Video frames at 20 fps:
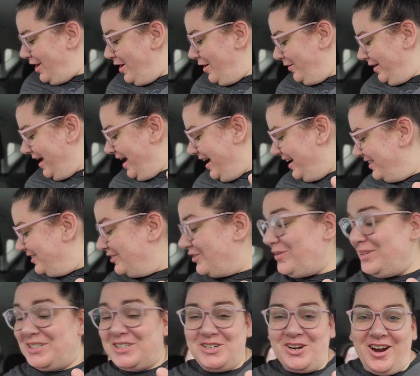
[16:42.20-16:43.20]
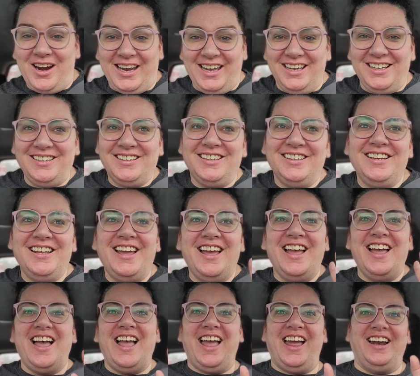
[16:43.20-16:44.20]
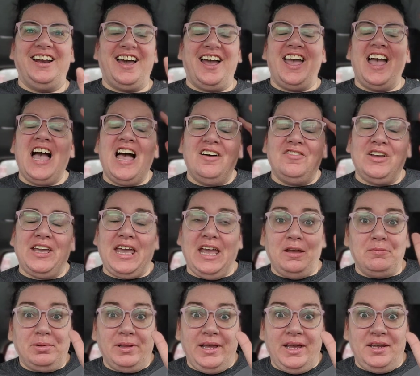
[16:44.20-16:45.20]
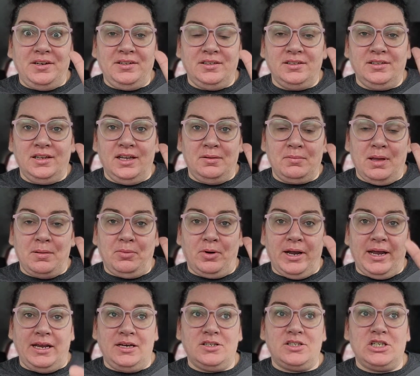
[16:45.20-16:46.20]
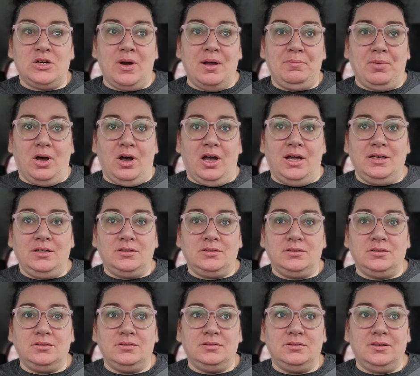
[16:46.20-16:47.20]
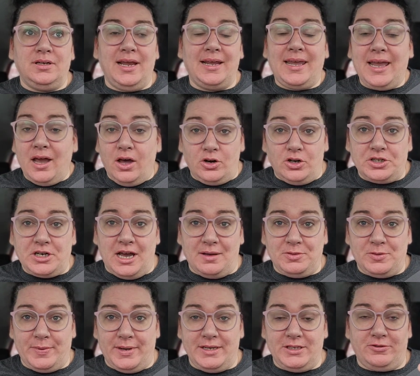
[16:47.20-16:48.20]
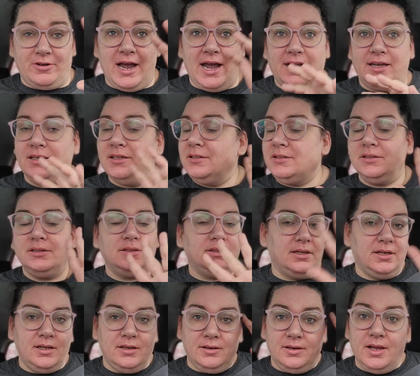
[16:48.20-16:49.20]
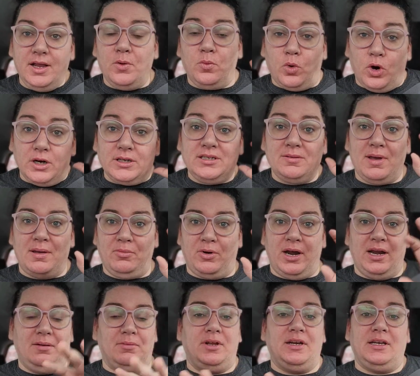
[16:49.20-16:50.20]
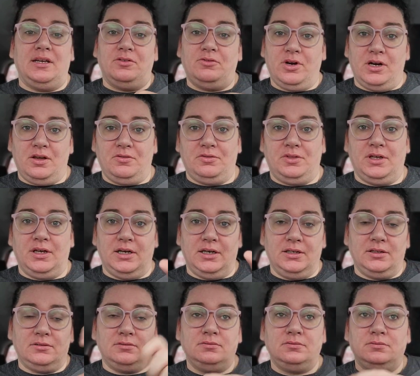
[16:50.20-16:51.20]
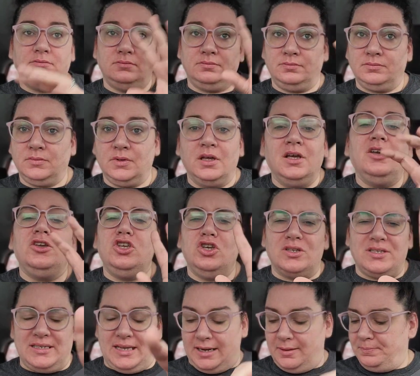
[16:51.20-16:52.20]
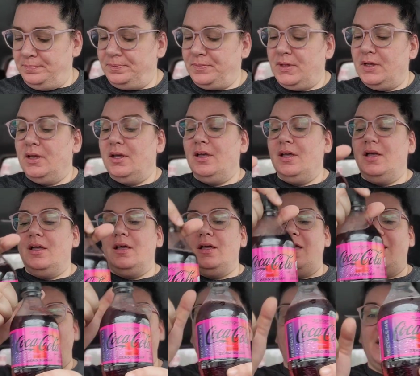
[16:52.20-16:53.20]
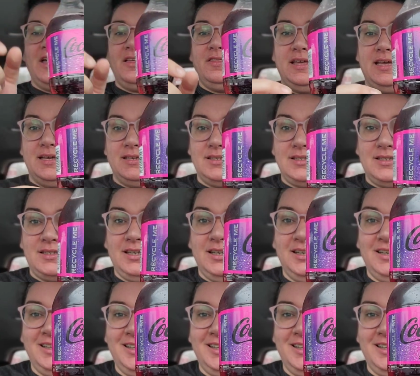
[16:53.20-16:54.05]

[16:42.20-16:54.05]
Okay, so it's Target, and I have a game plan in my brain, so I bought a countertop spice rack. It works in my brain. I'm going to get rid of the... You'll see. I found this.